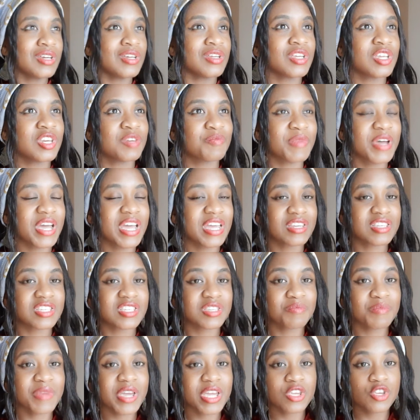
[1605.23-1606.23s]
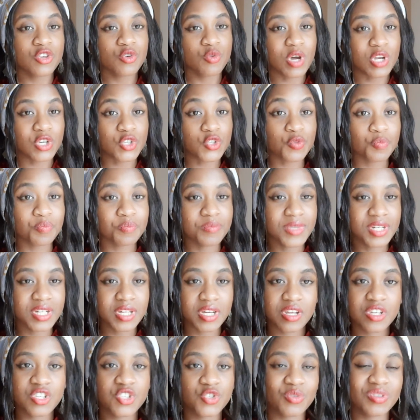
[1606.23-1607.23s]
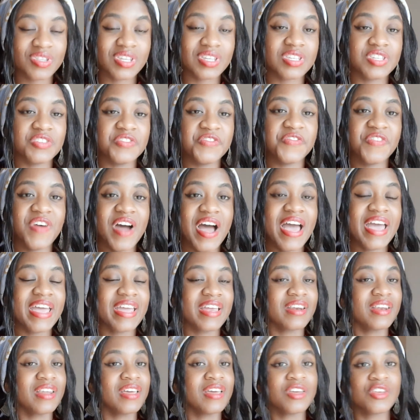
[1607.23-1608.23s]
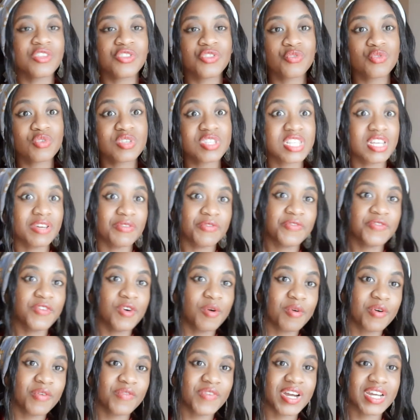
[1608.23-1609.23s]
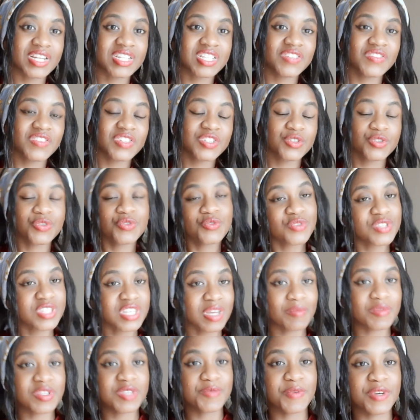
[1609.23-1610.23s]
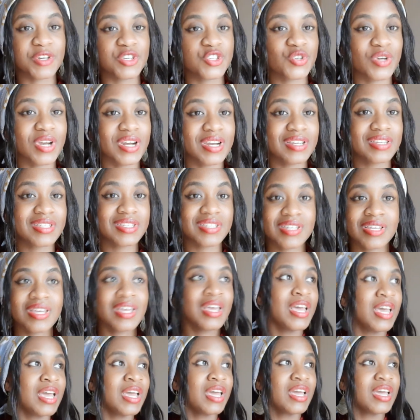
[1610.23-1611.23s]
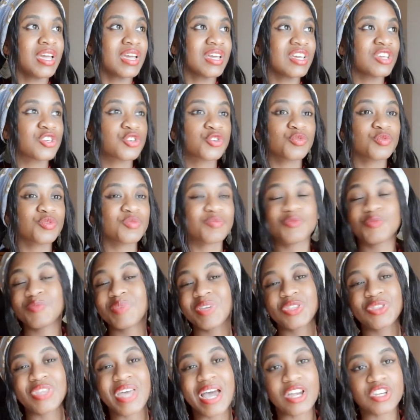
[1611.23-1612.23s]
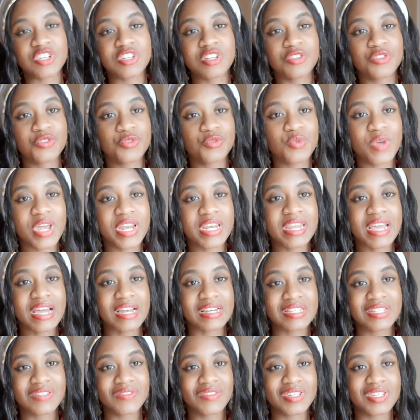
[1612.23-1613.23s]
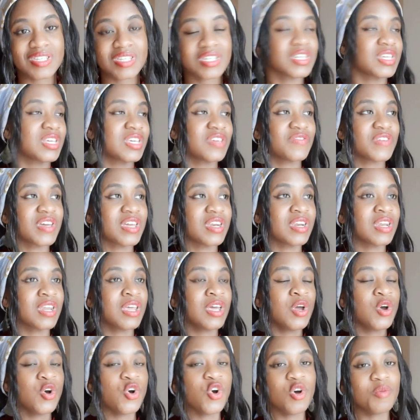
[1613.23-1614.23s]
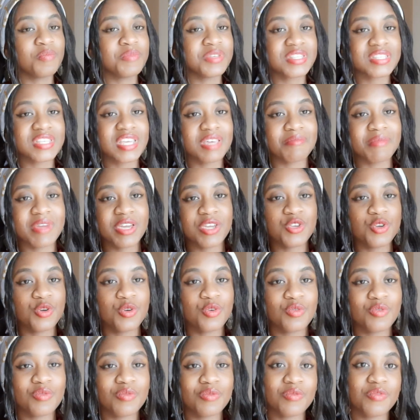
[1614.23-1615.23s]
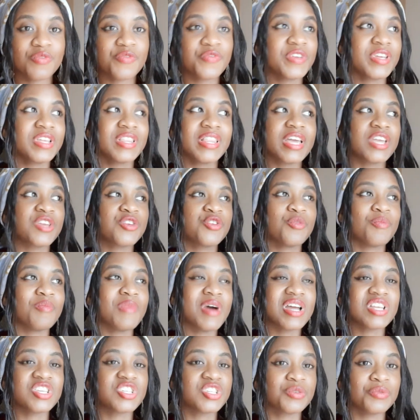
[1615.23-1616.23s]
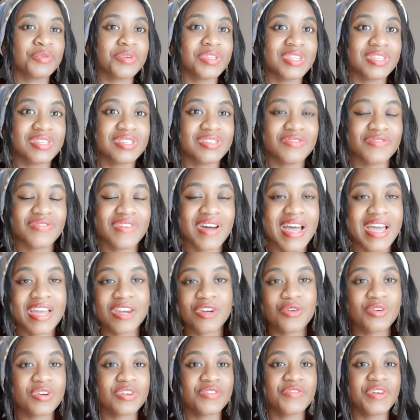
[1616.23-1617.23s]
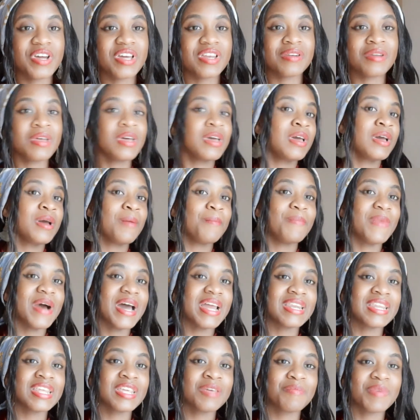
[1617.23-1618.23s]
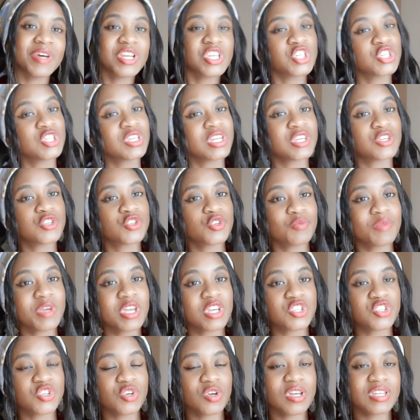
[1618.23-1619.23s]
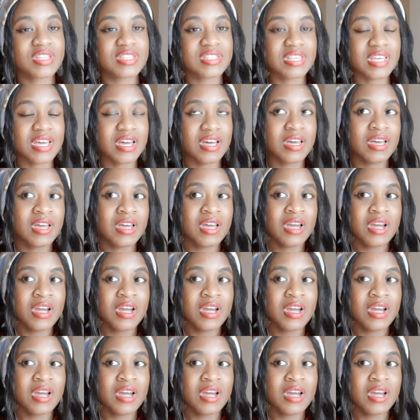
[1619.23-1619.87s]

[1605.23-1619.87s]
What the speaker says: make you want to merge with the divine through some form of activity or through some spirituality. It could be actually through any activity. Even hobbies can make you feel like you're merging with the divine, or even money. But you need to make sure it's a